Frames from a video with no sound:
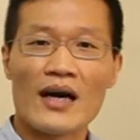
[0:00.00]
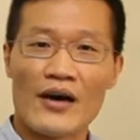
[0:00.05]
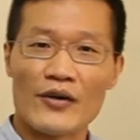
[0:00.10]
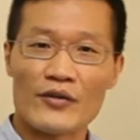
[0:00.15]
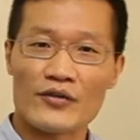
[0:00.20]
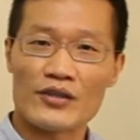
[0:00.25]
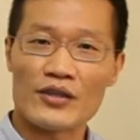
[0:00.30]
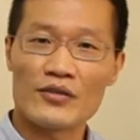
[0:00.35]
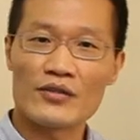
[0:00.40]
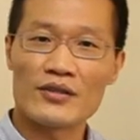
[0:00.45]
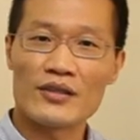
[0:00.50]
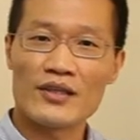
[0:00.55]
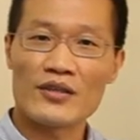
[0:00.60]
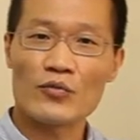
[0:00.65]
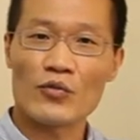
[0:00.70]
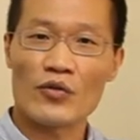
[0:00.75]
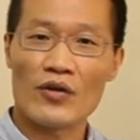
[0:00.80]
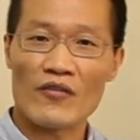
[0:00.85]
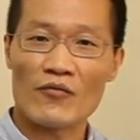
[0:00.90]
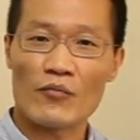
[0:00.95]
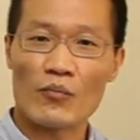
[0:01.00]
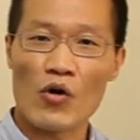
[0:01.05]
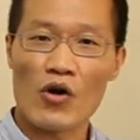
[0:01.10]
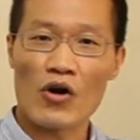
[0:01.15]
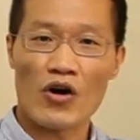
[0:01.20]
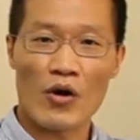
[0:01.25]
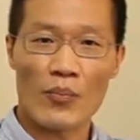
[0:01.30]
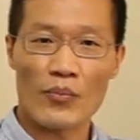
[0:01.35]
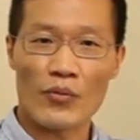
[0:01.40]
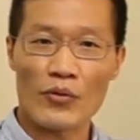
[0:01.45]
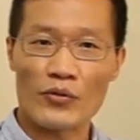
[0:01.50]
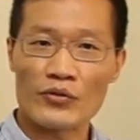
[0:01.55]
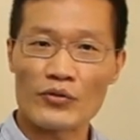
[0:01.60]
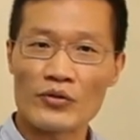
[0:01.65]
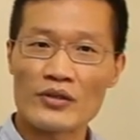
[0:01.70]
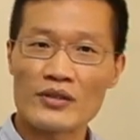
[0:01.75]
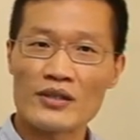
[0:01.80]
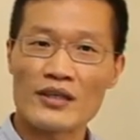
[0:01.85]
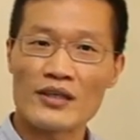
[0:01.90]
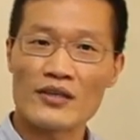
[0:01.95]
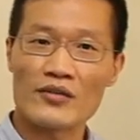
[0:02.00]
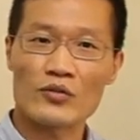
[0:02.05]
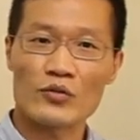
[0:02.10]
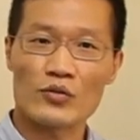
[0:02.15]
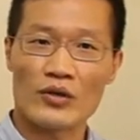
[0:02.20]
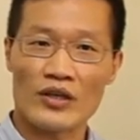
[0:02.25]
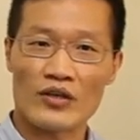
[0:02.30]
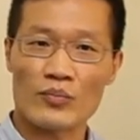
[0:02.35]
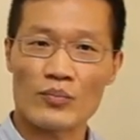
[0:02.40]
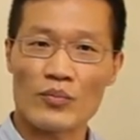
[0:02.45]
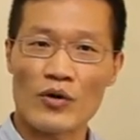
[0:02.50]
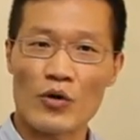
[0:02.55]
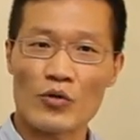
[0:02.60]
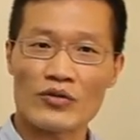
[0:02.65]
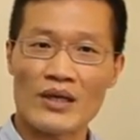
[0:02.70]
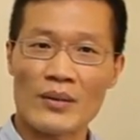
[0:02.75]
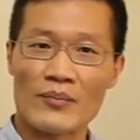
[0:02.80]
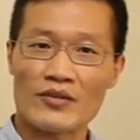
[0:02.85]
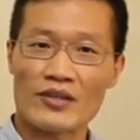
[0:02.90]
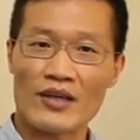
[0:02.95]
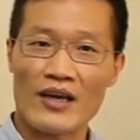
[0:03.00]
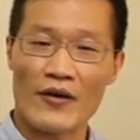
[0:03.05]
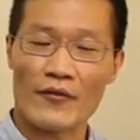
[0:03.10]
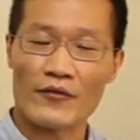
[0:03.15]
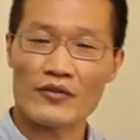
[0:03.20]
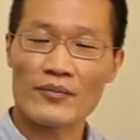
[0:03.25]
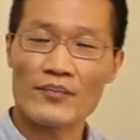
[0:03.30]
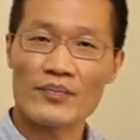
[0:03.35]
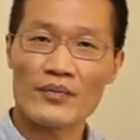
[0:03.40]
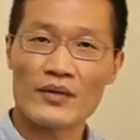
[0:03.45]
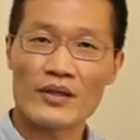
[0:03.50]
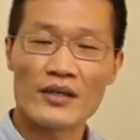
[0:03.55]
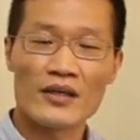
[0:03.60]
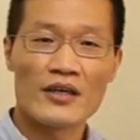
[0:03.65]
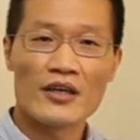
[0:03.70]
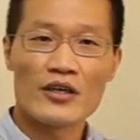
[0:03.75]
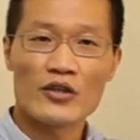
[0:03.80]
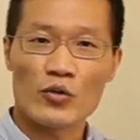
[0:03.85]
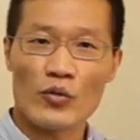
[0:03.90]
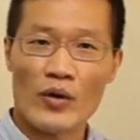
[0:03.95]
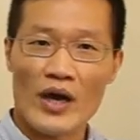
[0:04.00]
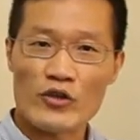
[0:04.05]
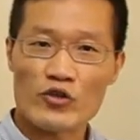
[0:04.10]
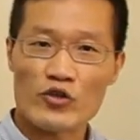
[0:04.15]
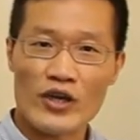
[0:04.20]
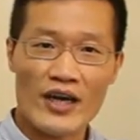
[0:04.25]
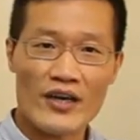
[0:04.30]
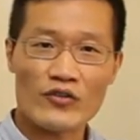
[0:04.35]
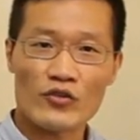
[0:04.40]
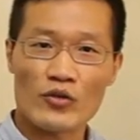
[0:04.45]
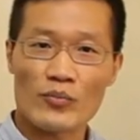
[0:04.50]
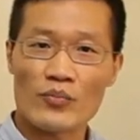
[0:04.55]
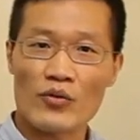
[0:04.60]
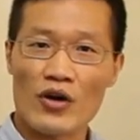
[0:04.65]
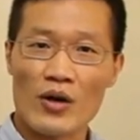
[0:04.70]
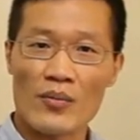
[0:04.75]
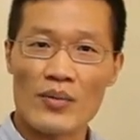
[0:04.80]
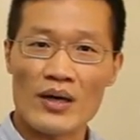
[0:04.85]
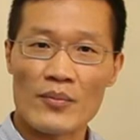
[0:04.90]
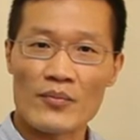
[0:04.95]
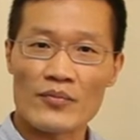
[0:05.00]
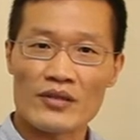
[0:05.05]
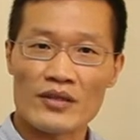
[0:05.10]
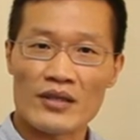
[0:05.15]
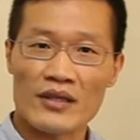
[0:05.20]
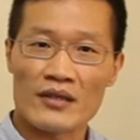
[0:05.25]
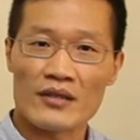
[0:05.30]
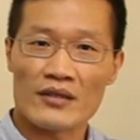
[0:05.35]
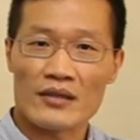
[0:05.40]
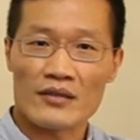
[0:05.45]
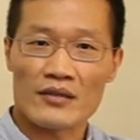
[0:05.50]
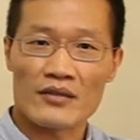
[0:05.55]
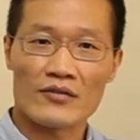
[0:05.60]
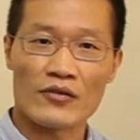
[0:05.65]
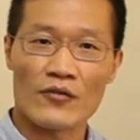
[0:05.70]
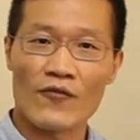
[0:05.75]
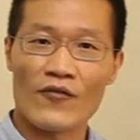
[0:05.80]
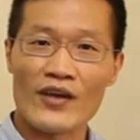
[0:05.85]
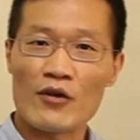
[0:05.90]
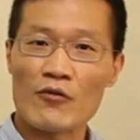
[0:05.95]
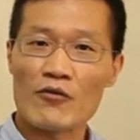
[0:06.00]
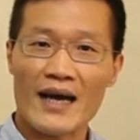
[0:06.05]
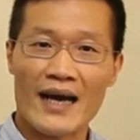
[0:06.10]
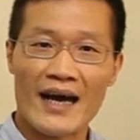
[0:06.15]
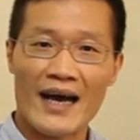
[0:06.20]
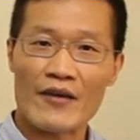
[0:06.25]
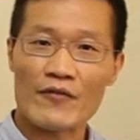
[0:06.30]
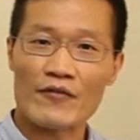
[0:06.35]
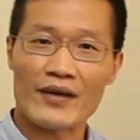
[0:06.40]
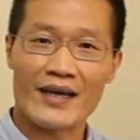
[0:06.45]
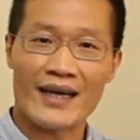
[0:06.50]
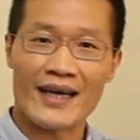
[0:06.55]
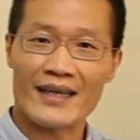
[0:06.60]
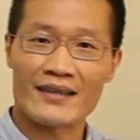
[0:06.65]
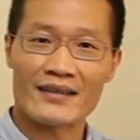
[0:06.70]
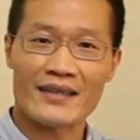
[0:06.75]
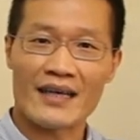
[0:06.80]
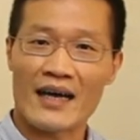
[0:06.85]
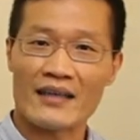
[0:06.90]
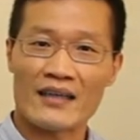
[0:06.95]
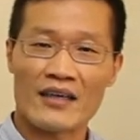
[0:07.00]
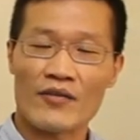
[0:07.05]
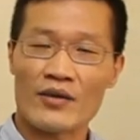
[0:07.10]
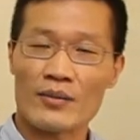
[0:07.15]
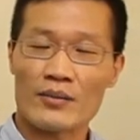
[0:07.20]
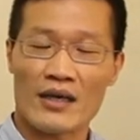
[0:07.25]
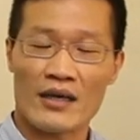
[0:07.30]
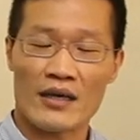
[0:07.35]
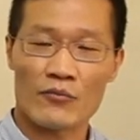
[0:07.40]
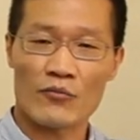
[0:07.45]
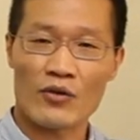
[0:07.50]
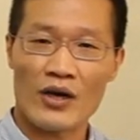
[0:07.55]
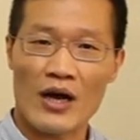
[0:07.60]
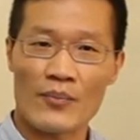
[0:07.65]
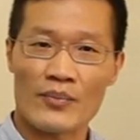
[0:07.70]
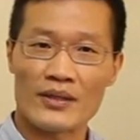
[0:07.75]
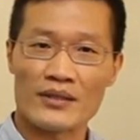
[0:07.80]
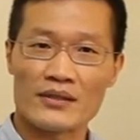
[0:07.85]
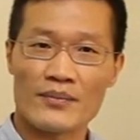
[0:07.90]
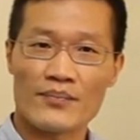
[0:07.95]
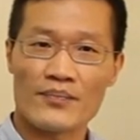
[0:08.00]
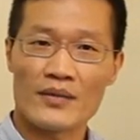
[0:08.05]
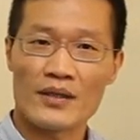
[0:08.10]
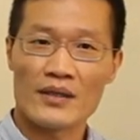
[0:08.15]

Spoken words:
our students will have more opportunities to expose themselves, to address the problems in the real life and dynamic environment.